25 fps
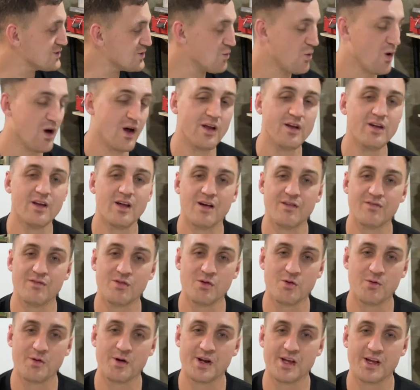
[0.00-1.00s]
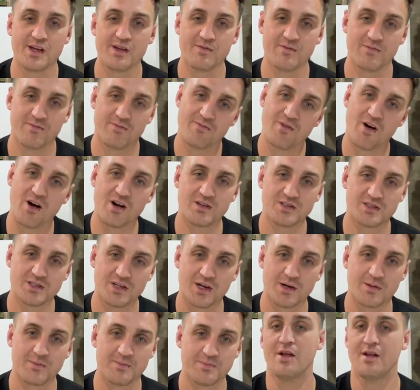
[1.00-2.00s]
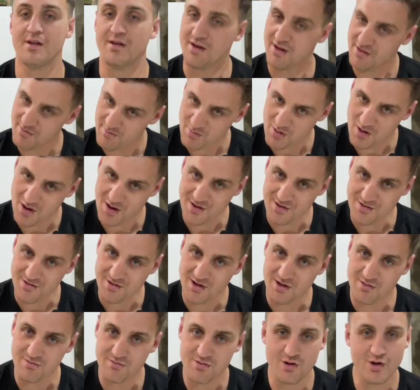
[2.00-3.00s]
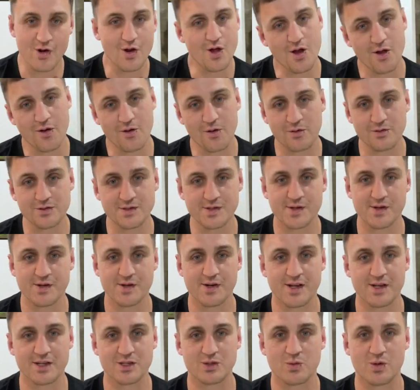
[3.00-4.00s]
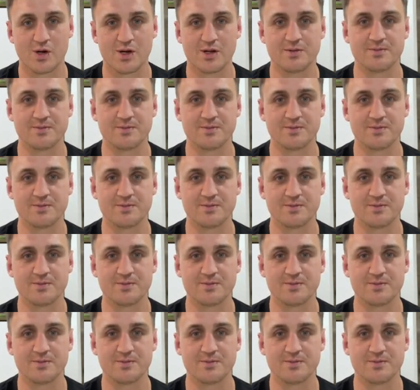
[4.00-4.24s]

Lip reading: one I've already fucked up. Never mind, you live and you learn. On to the next one.